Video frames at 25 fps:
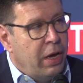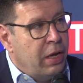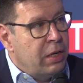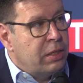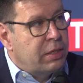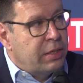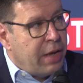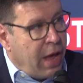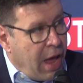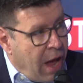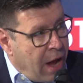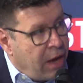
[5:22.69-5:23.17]

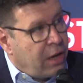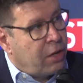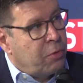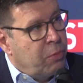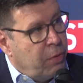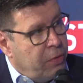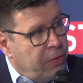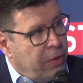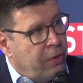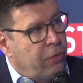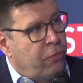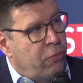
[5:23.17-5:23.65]
interact
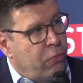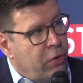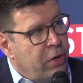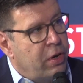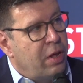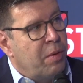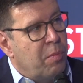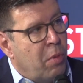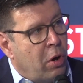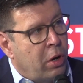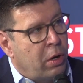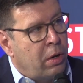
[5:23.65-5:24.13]
with a
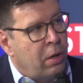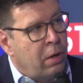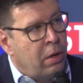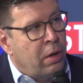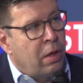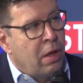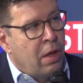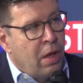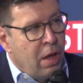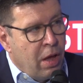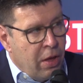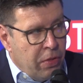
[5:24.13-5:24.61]
3D
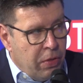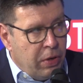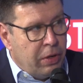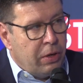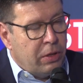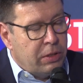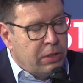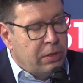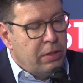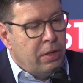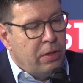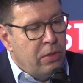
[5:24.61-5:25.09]
model that
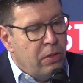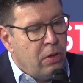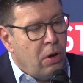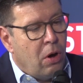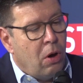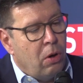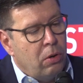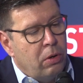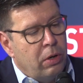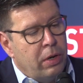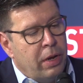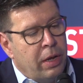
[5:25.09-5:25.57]
you see in the
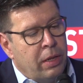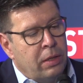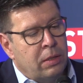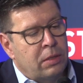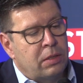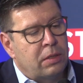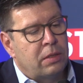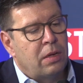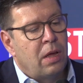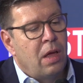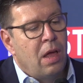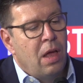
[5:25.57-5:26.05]

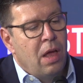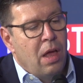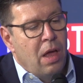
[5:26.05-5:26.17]
HoloLens,